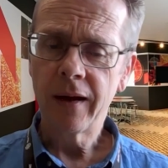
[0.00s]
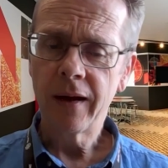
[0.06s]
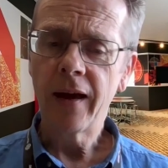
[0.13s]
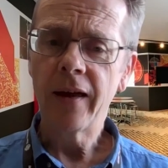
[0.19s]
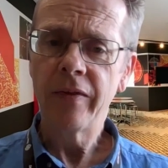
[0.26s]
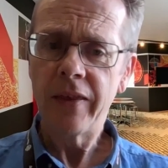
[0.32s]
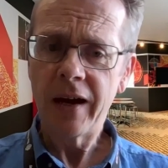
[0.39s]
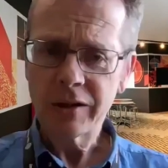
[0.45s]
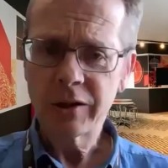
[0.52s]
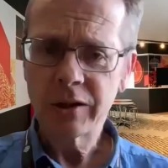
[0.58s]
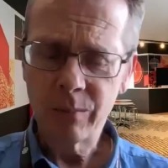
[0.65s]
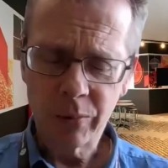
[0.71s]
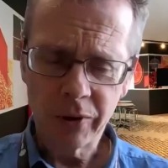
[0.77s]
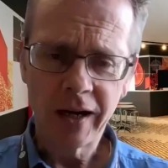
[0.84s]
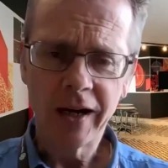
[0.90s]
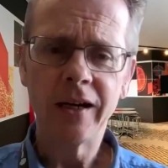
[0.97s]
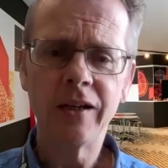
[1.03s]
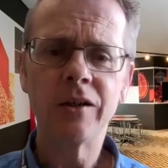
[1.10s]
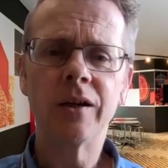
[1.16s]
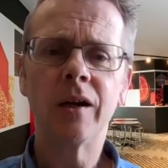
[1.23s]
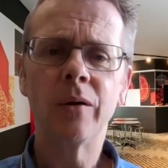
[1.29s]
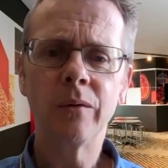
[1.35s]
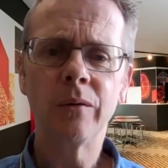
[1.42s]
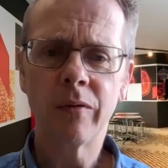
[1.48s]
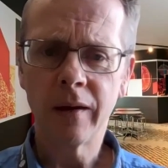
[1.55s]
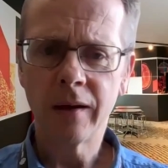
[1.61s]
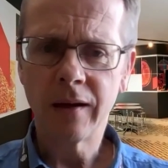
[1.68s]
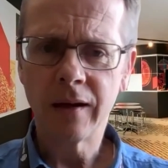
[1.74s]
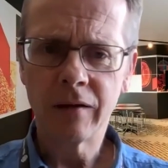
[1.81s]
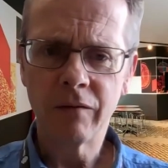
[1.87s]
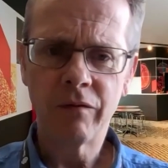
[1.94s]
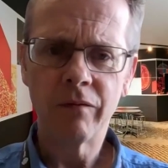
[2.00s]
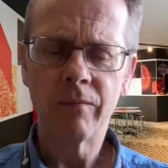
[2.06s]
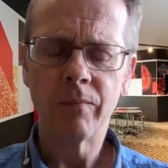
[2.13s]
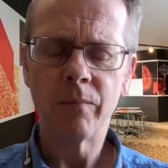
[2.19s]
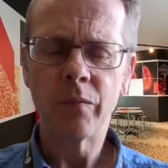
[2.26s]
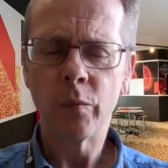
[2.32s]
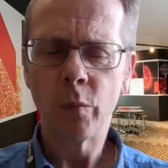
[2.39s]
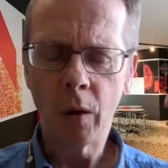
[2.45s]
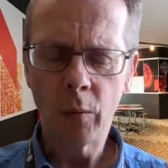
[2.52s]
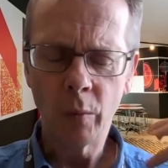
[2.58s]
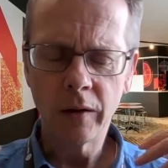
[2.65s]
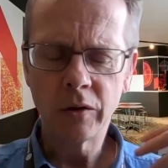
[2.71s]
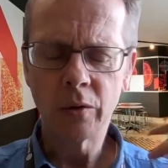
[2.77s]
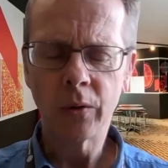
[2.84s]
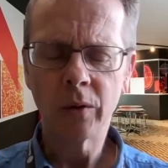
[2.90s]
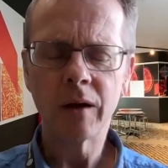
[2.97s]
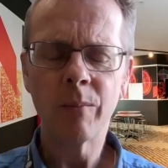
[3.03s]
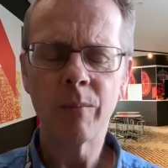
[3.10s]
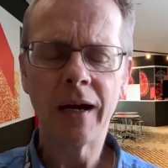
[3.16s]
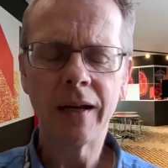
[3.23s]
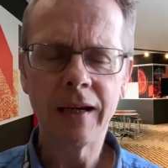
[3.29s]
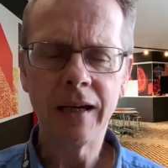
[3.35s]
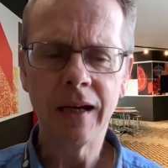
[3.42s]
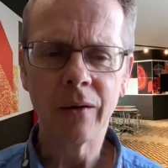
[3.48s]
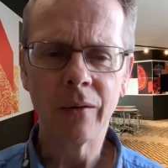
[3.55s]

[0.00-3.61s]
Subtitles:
and thus your brain, thinking of what we're talking about here.